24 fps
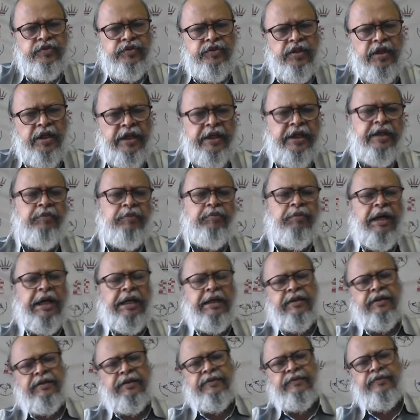Again back.
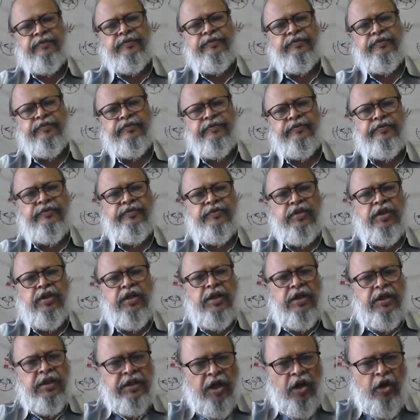
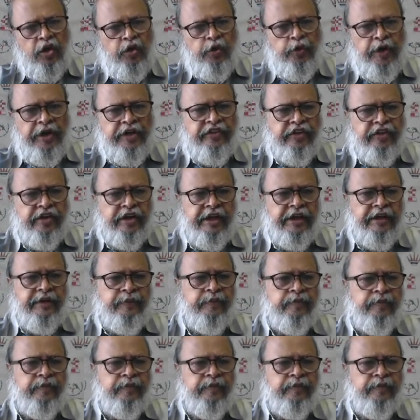Now he waits again.